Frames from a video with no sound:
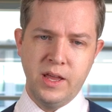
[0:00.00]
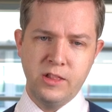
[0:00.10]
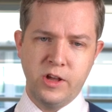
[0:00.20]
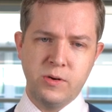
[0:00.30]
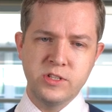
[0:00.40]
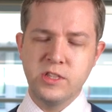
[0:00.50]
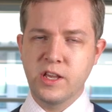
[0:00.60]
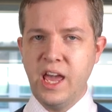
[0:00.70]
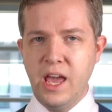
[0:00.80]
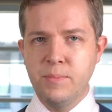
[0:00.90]
And likewise in
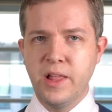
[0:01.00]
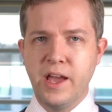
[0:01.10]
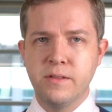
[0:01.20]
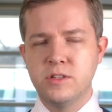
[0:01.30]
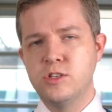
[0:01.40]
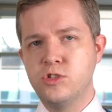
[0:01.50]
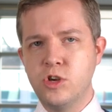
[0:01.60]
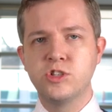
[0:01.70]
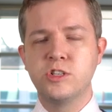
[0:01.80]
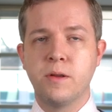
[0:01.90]
the care plan, this is
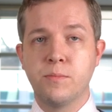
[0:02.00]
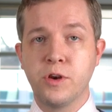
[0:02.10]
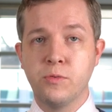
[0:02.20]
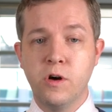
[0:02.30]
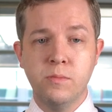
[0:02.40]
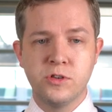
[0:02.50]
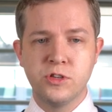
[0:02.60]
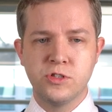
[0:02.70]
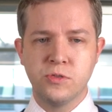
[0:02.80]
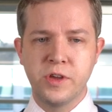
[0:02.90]
usually done pretty well, but
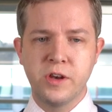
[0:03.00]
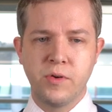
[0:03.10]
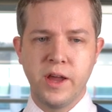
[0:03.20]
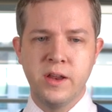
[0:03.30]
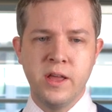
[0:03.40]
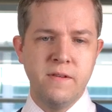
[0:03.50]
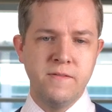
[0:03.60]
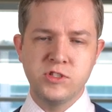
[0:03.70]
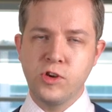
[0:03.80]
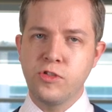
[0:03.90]
just to reiterate,
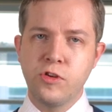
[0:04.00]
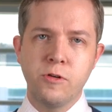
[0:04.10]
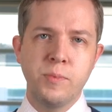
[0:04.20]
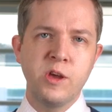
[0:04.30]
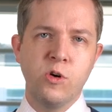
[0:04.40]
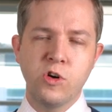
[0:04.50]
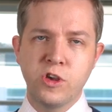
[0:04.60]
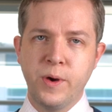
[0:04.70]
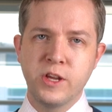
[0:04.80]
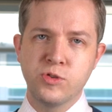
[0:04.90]
physiotherapy or
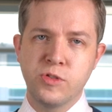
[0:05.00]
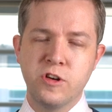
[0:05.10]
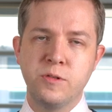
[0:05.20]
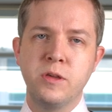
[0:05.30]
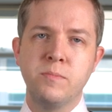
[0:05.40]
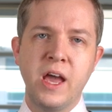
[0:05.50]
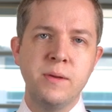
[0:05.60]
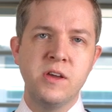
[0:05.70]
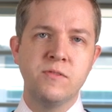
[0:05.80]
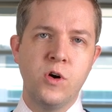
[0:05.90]
occupational therapy may
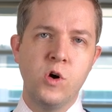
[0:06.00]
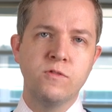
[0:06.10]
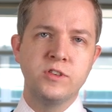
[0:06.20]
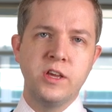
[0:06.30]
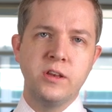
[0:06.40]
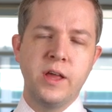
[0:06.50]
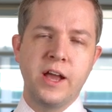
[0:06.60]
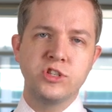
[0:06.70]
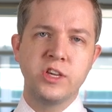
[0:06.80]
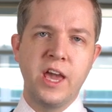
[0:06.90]
be involved in
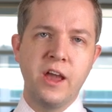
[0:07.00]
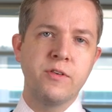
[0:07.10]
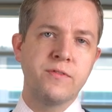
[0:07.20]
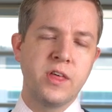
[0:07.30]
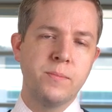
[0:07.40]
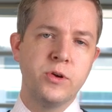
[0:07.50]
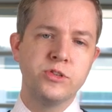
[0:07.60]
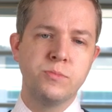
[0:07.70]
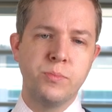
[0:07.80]
actually caring for that person